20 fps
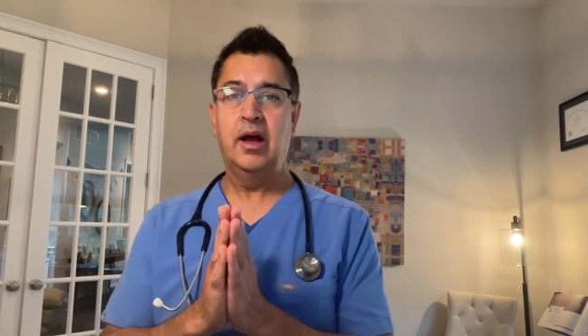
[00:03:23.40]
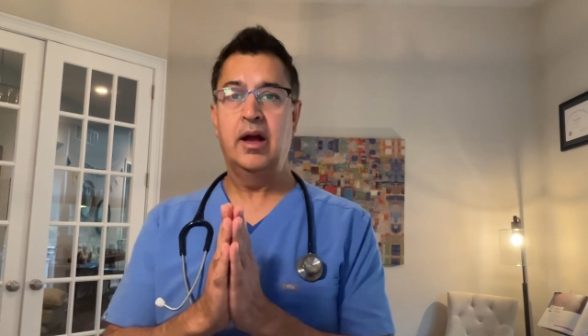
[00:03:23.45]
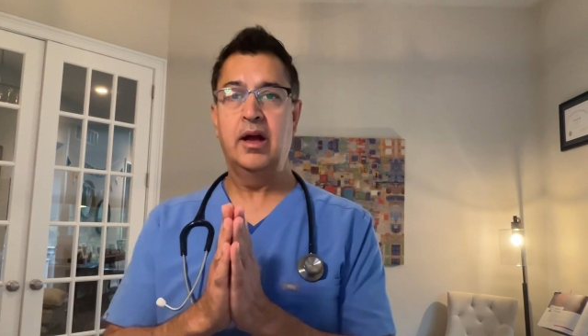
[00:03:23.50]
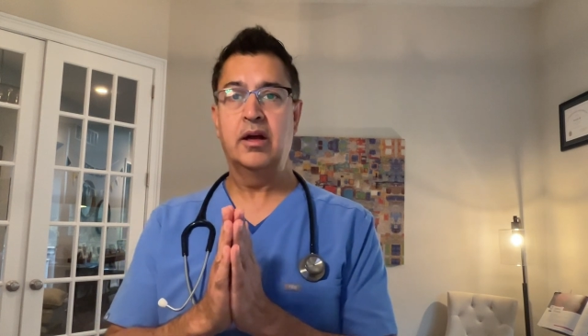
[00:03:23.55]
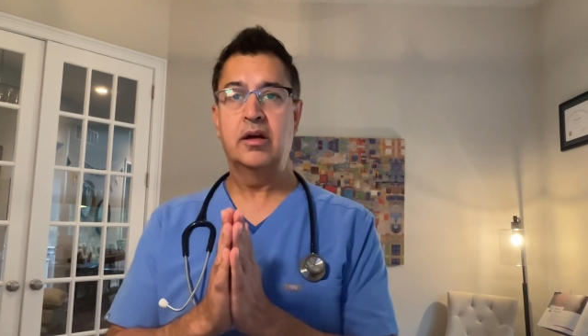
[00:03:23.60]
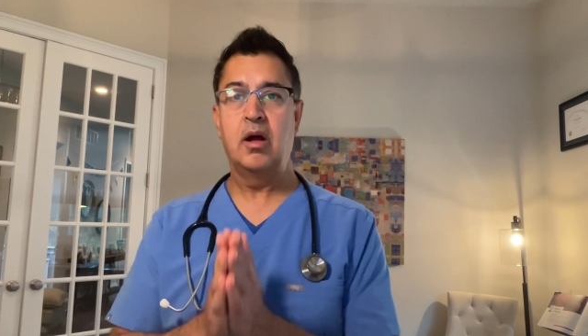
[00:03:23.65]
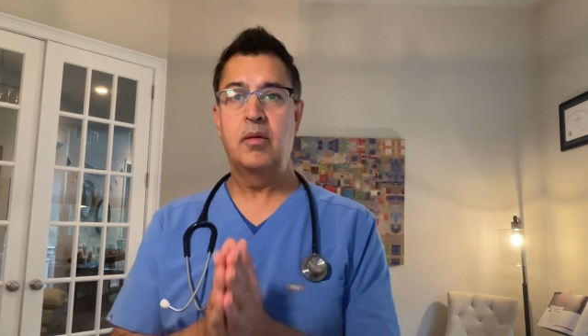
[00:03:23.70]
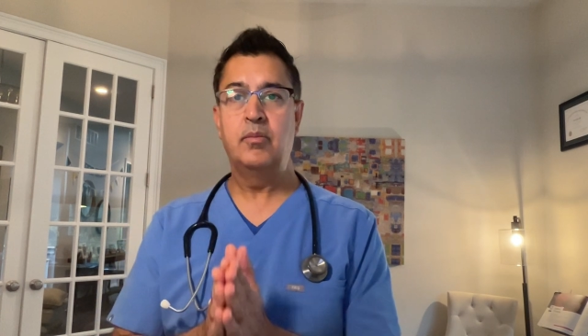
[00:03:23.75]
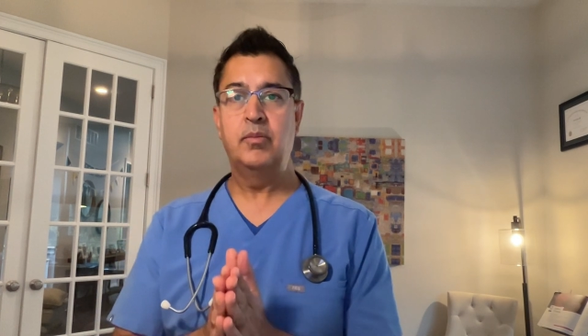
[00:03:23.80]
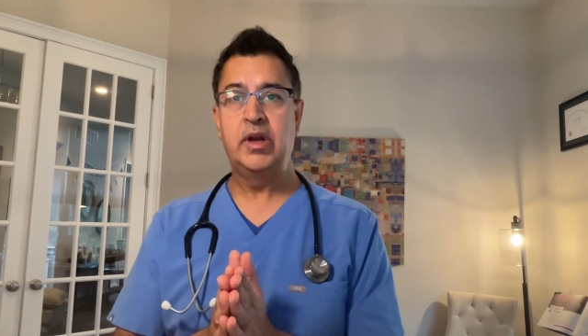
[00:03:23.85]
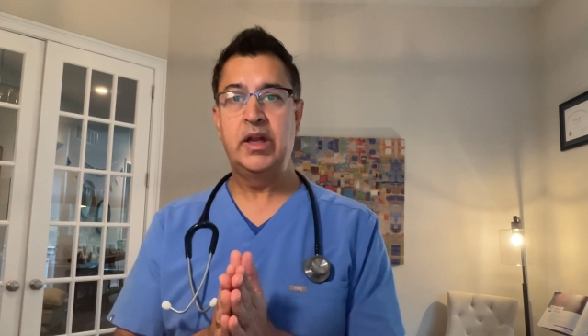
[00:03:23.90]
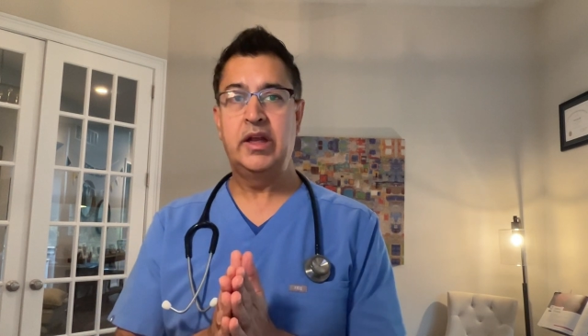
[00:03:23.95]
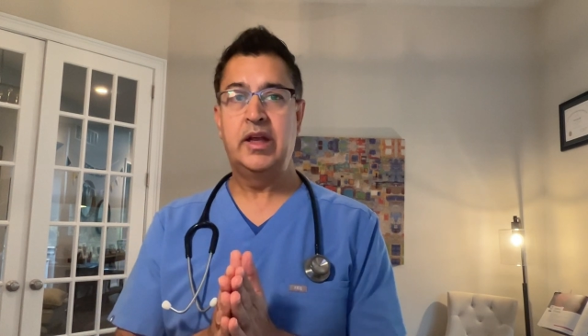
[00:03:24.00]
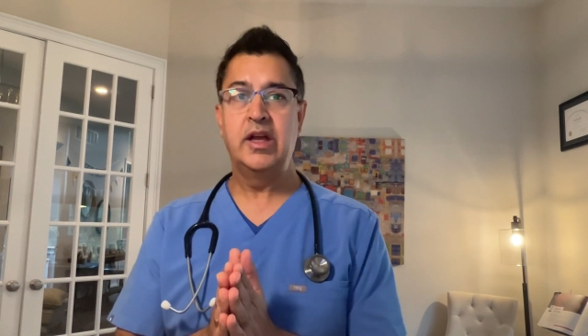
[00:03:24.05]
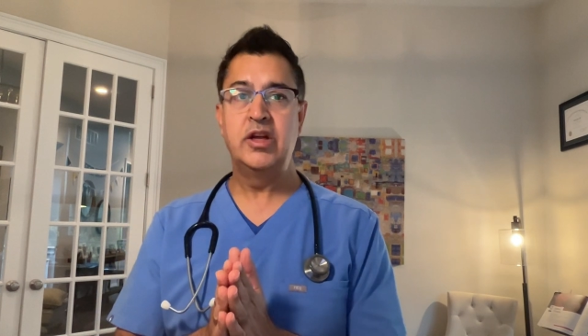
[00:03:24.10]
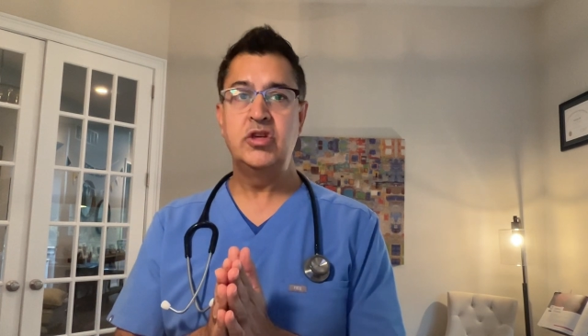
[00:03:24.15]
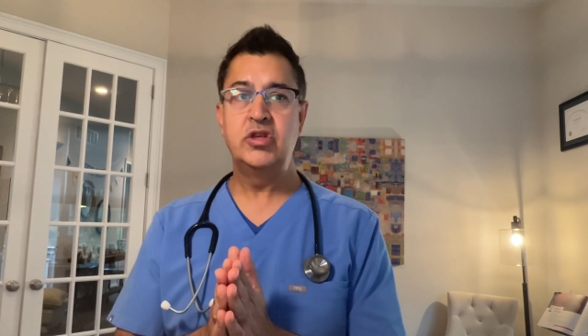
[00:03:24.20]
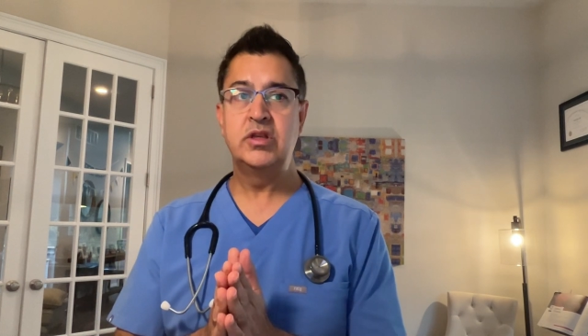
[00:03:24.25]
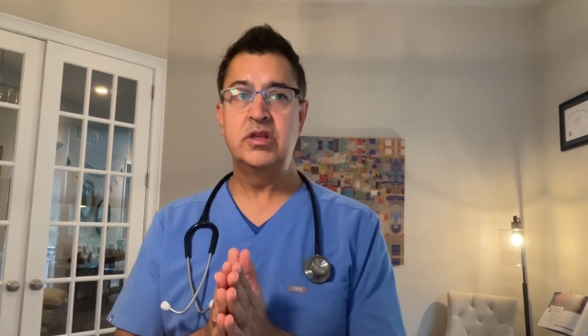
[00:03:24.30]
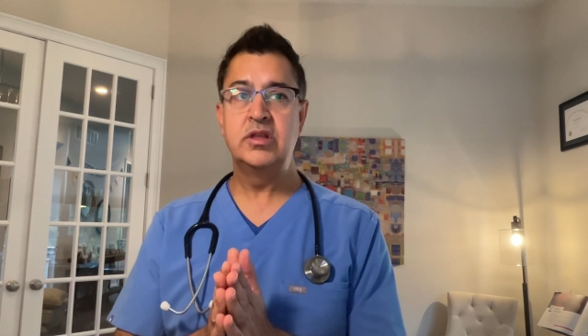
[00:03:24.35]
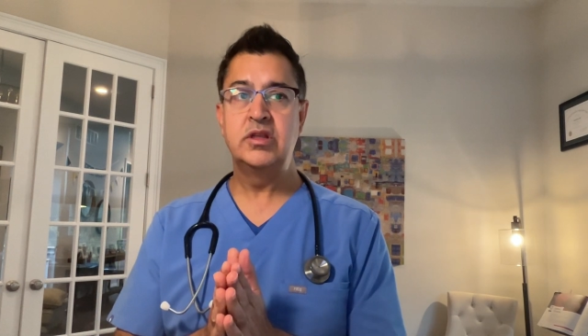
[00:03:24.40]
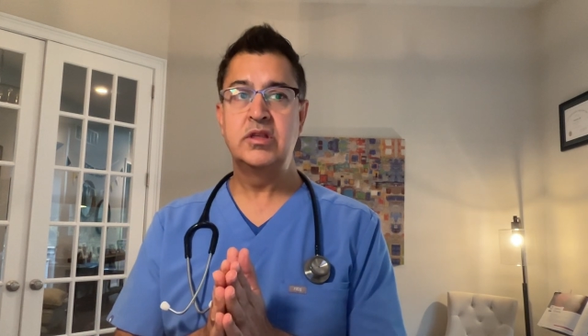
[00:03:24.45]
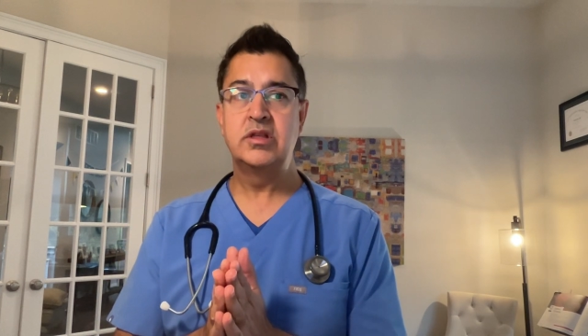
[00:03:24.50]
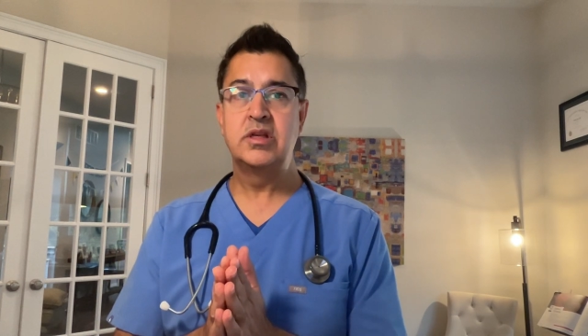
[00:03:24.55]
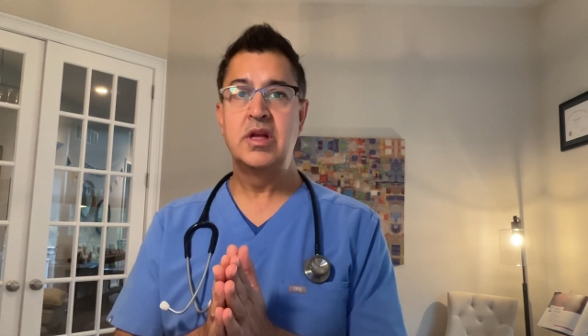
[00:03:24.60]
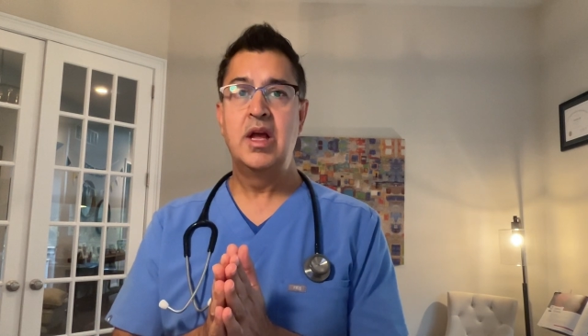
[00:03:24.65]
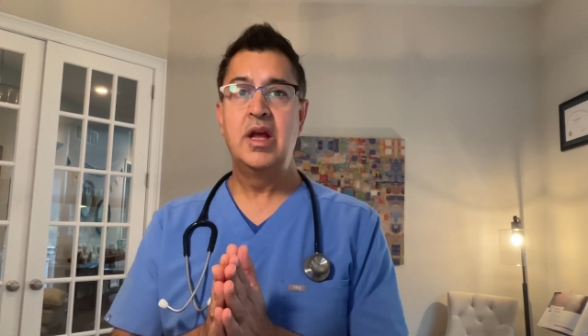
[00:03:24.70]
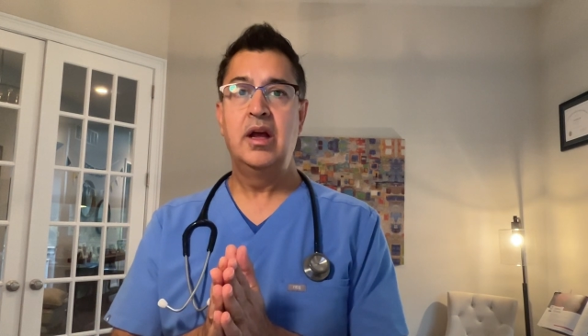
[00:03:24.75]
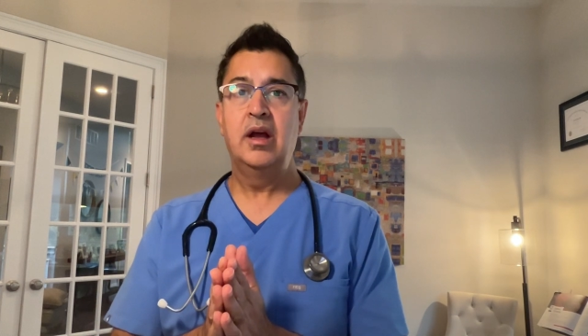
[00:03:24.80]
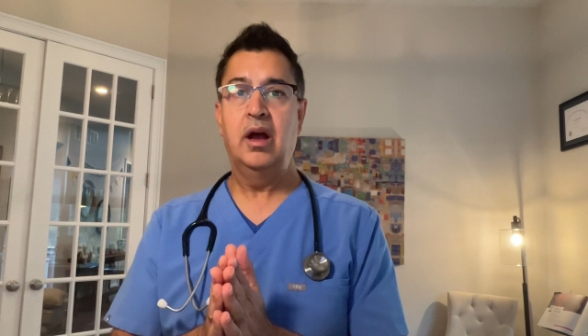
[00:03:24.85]
complications
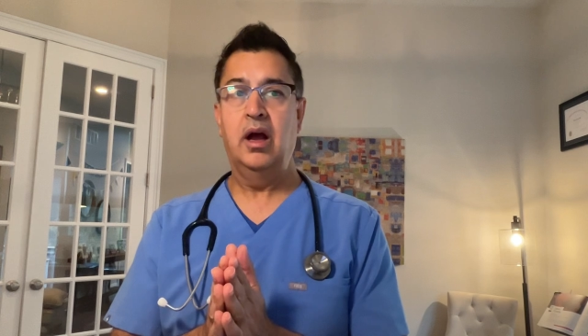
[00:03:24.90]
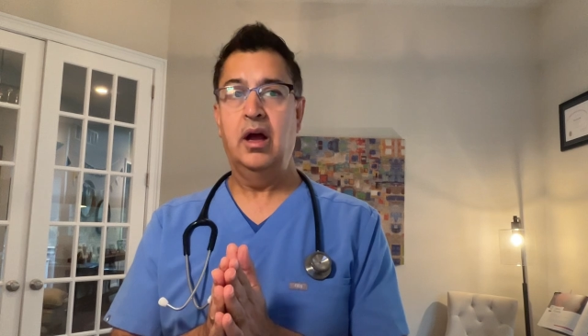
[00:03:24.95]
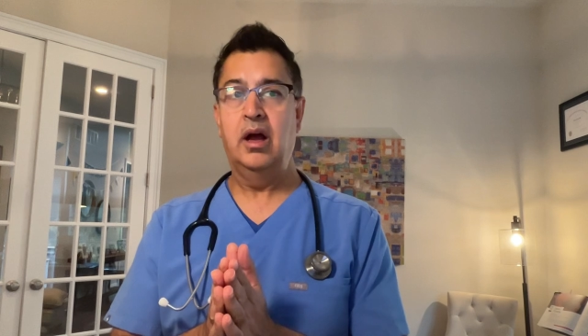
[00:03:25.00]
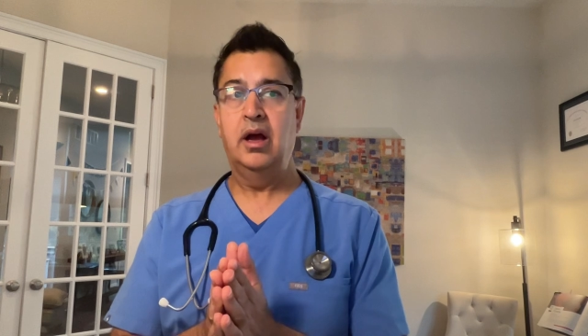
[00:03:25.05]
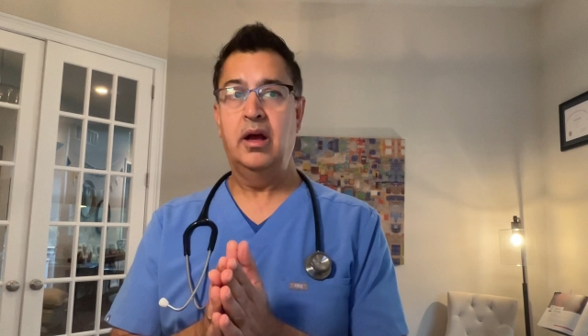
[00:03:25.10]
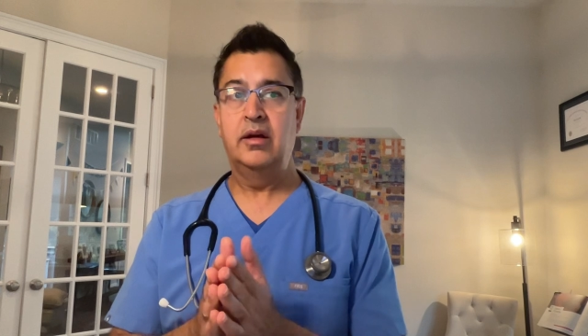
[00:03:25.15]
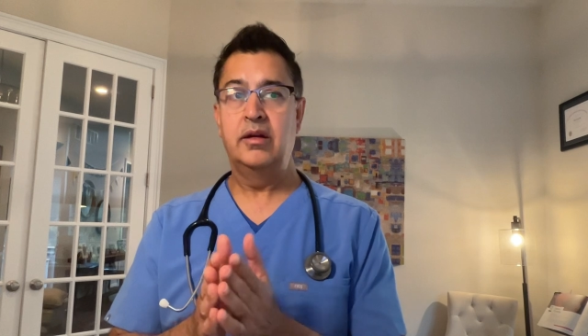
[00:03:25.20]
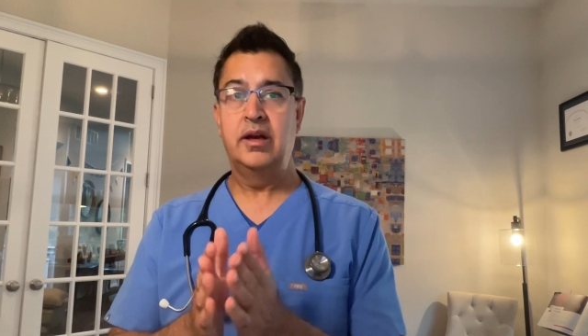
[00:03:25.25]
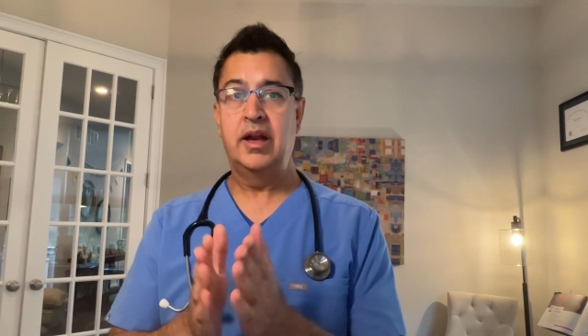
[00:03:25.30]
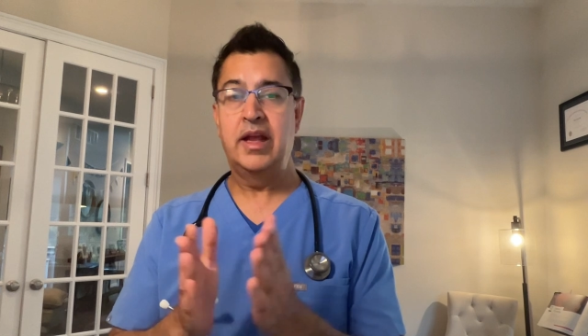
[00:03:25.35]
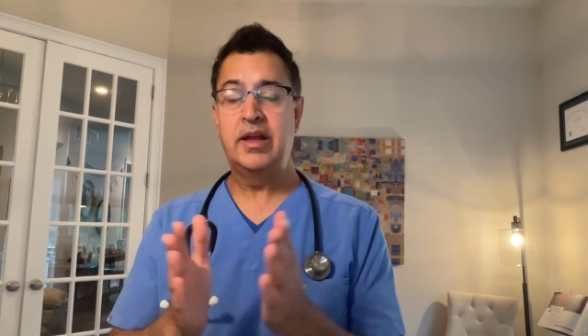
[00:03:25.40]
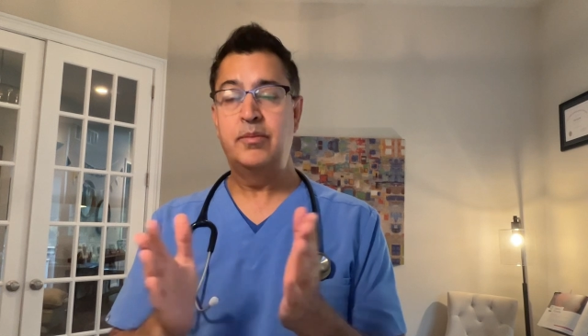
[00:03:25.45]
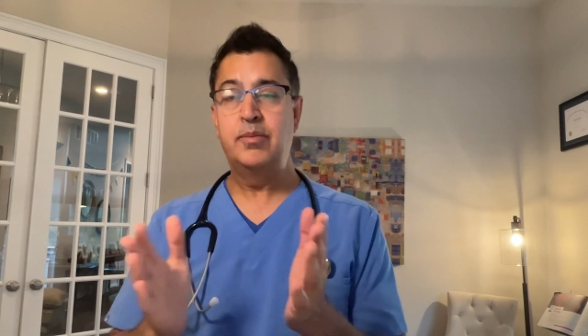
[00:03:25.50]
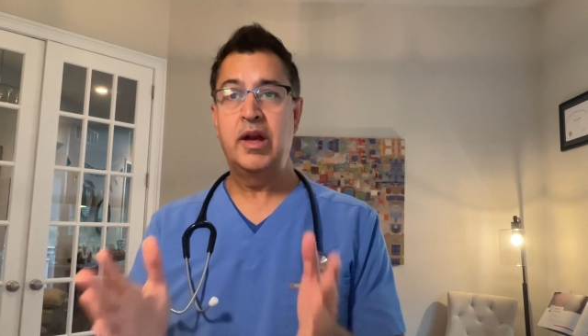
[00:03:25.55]
like